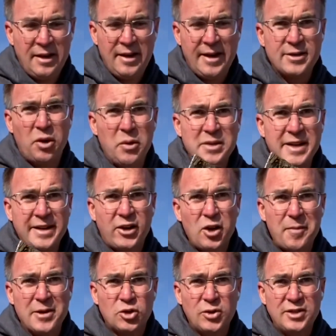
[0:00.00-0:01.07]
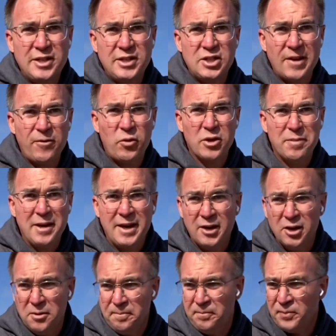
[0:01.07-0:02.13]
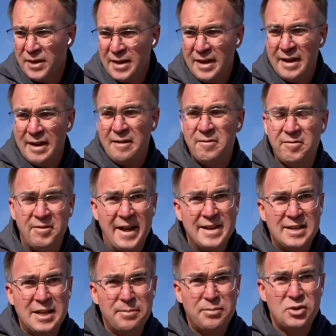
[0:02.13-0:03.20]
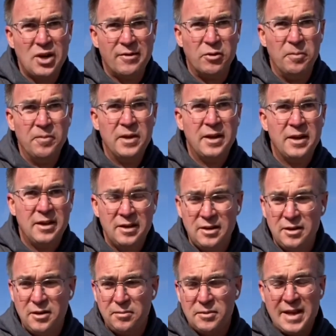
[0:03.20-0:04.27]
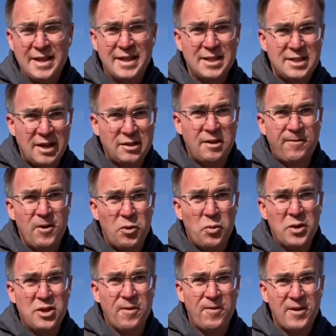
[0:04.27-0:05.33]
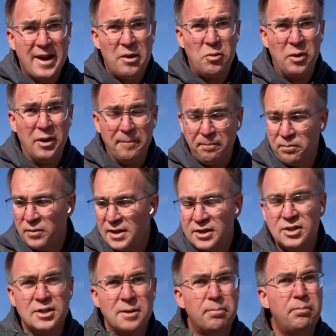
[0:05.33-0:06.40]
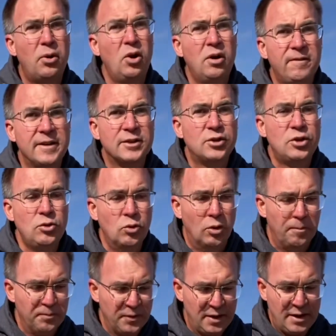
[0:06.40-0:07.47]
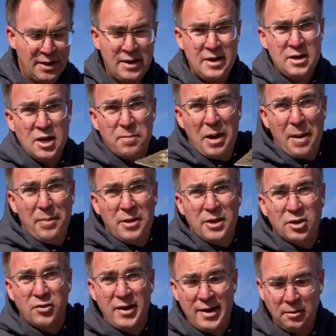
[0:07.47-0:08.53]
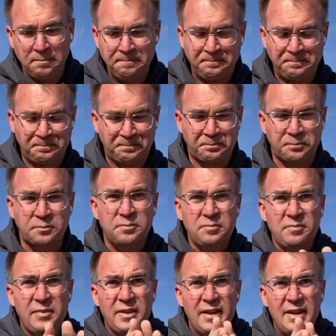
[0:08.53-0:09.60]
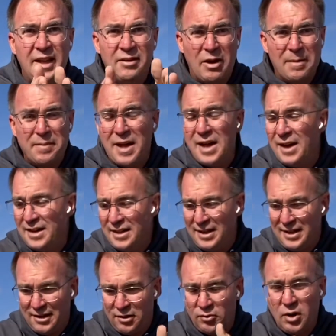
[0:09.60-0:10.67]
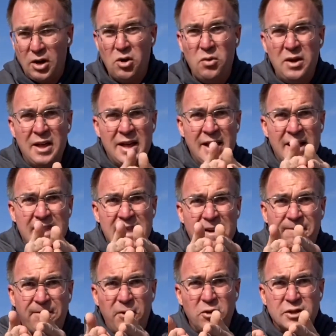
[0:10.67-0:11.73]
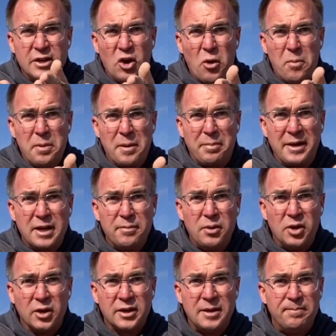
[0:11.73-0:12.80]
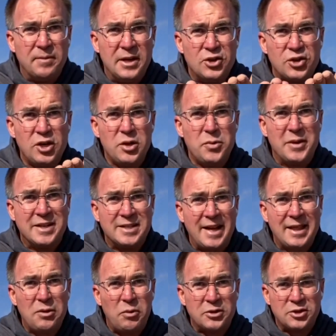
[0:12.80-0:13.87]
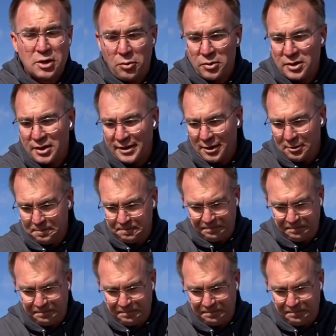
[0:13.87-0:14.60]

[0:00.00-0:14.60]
as always, I carry my trusty shovel with me here, flat tip shovel. Take this out to the field with you if you got one. This is the perfect tool. You pop it in the ground, right behind the row, and that furrow's gonna open up like a book and show you exactly what's going on there.